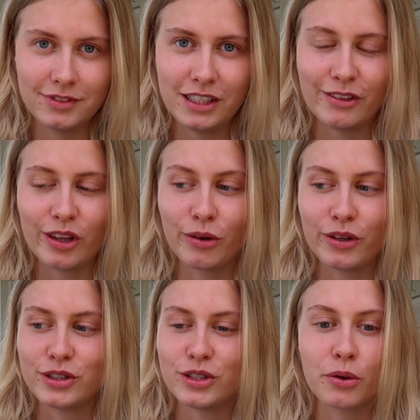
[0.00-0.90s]
even though
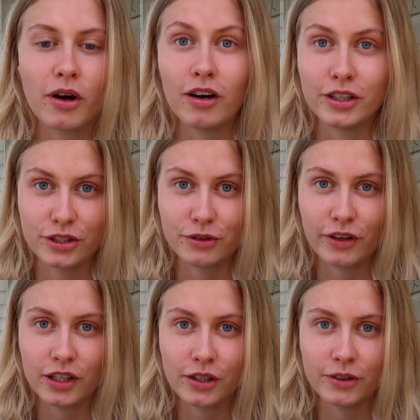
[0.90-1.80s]
there's no cars to
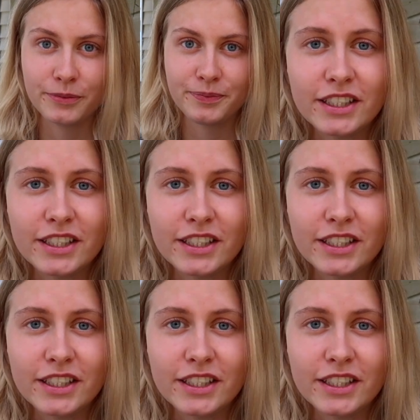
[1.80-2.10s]
follow.